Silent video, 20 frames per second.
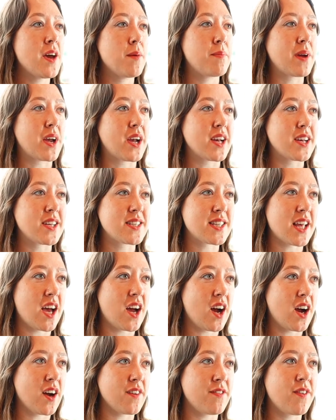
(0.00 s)
because
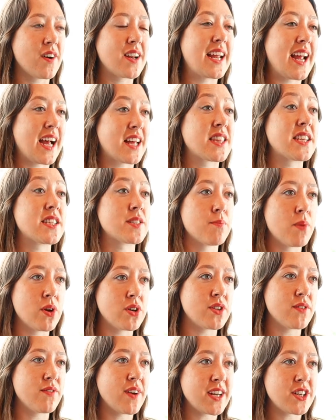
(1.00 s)
I finally had this
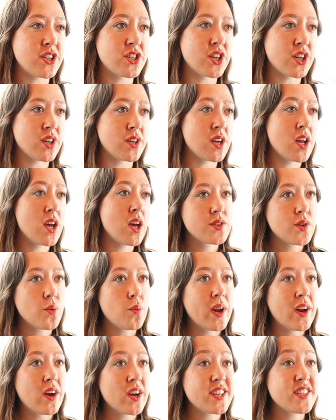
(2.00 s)
motivation. So
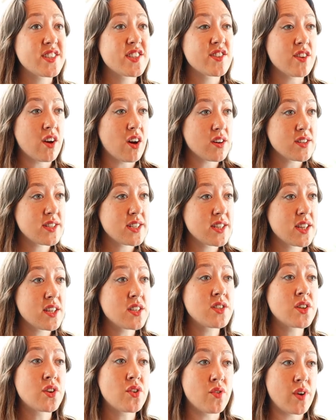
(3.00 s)
when I started the
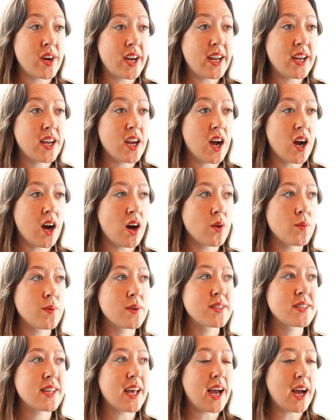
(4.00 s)
degree, I
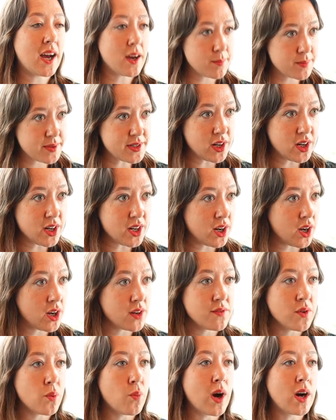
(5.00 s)
was absolutely
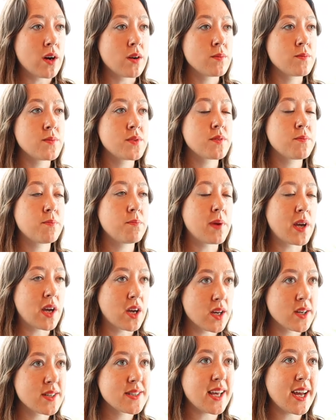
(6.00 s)
overwhelmed
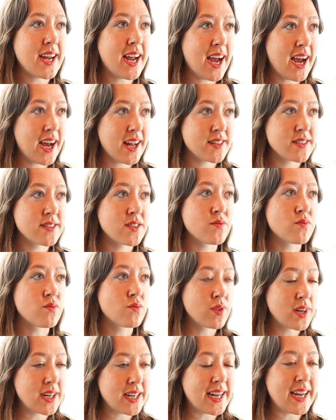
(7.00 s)
because I hadn't
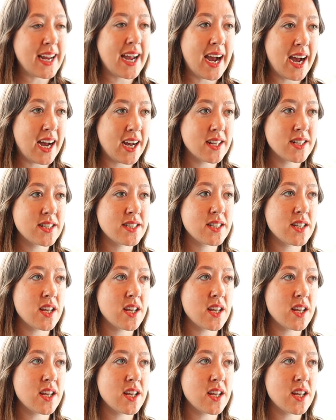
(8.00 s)
really had